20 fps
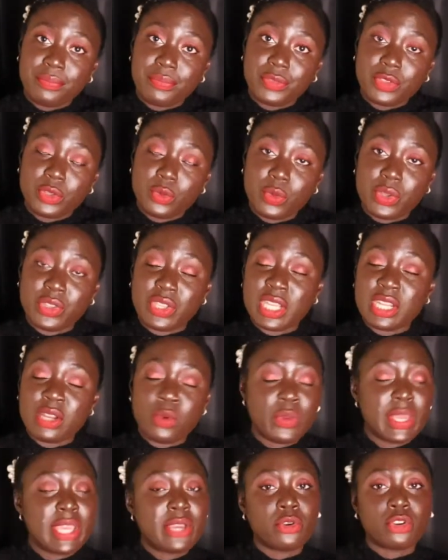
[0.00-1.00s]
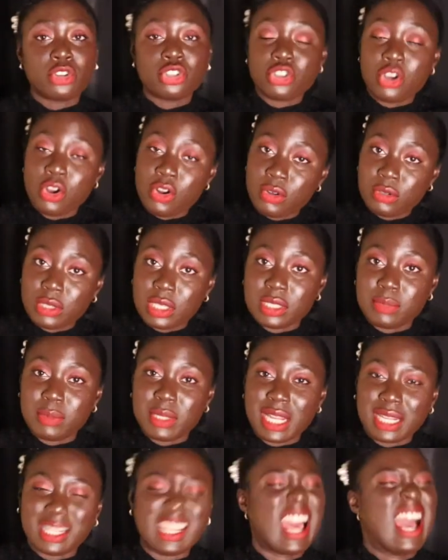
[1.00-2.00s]
within a week or so and be
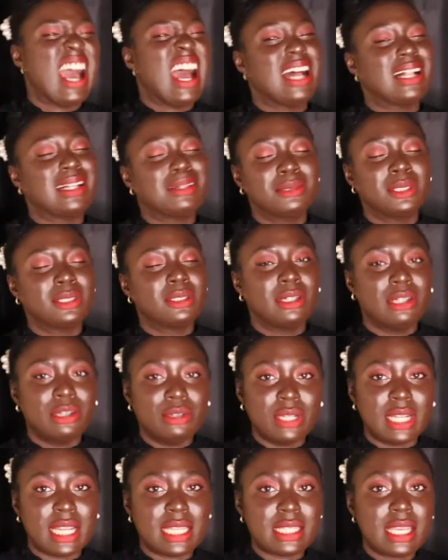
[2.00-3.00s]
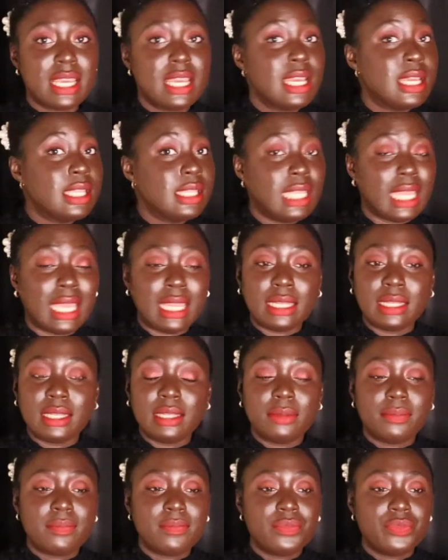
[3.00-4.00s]
like, nah, I'm not gonna do this, then
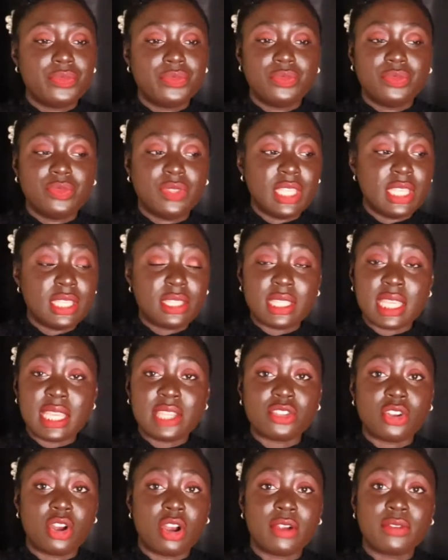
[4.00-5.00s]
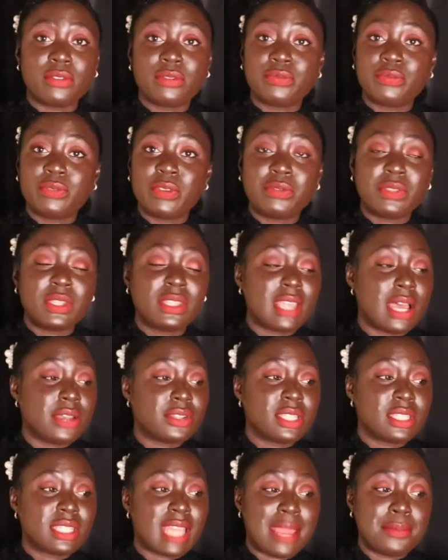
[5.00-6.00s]
these things are
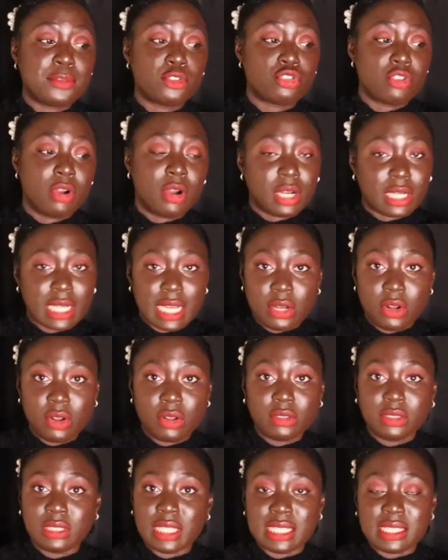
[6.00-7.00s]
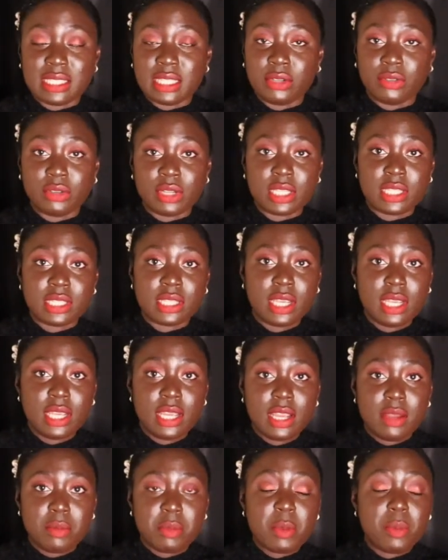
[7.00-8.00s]
50,000 times stronger than cigarettes.
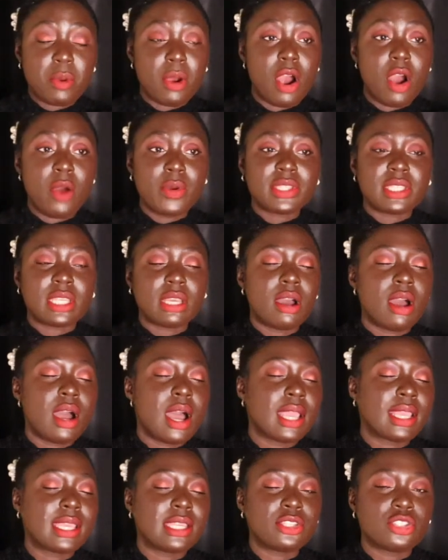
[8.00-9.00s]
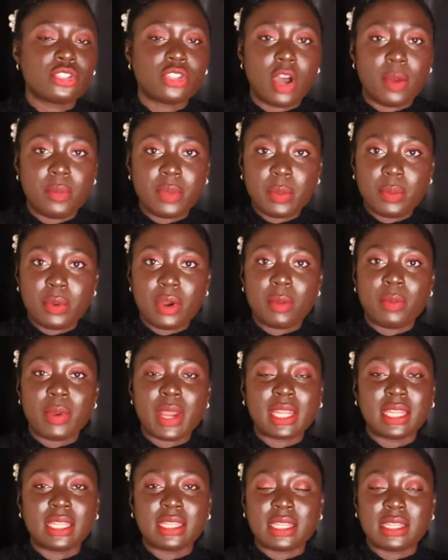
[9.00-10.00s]
People are always saying, oh, I can stop. People are
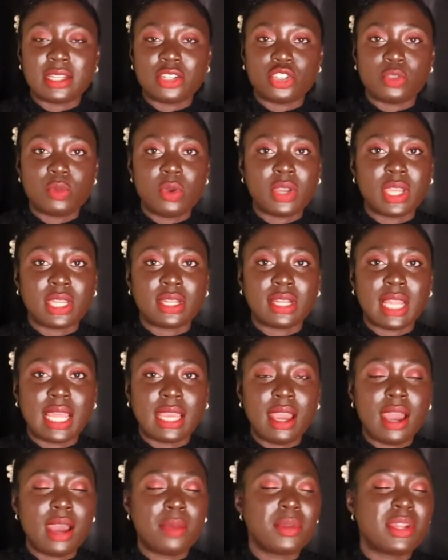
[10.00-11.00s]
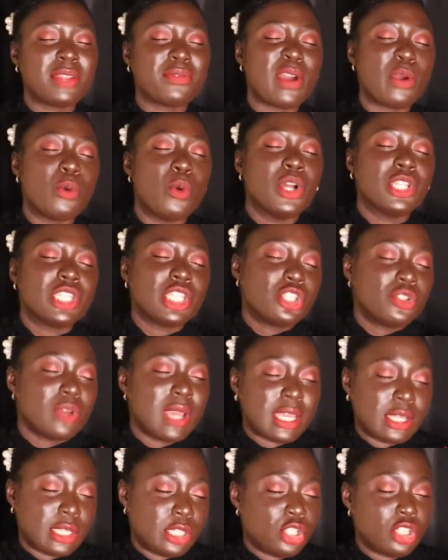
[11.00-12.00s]
pregnant and they're smoking. They're like, but if I wanted to, I
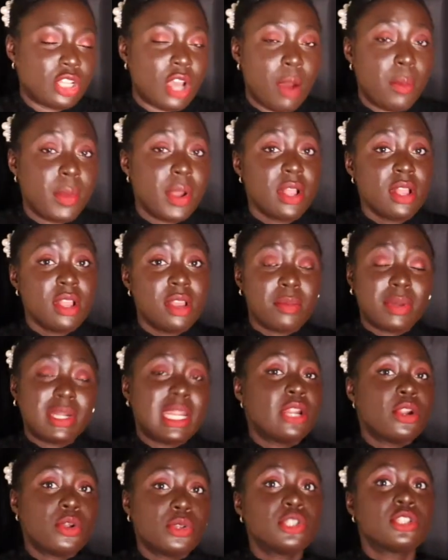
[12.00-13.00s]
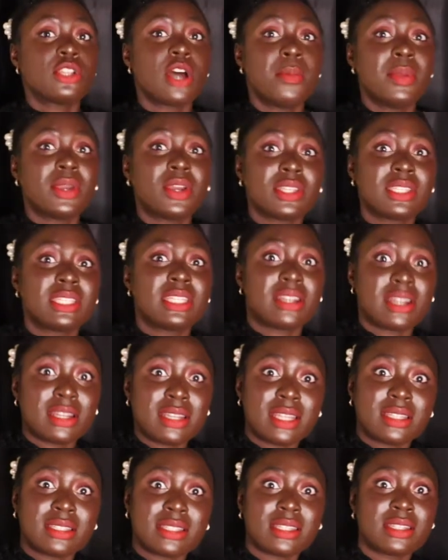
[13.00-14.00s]
could stop. But they don't stop because they're
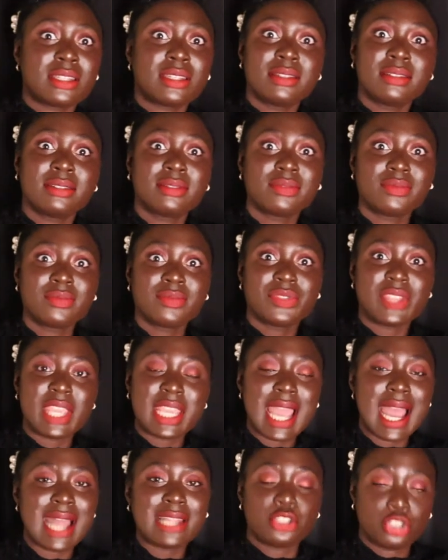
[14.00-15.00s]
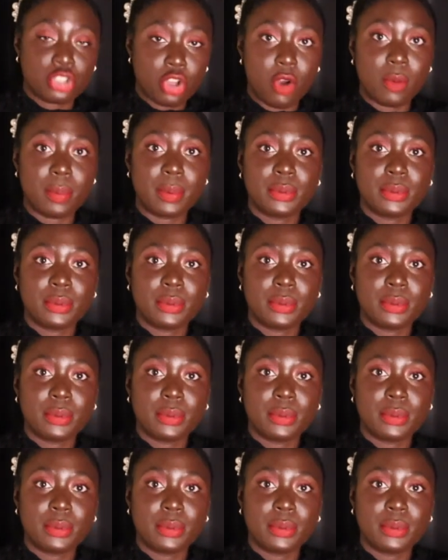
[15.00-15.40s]
addicted. They can't stop.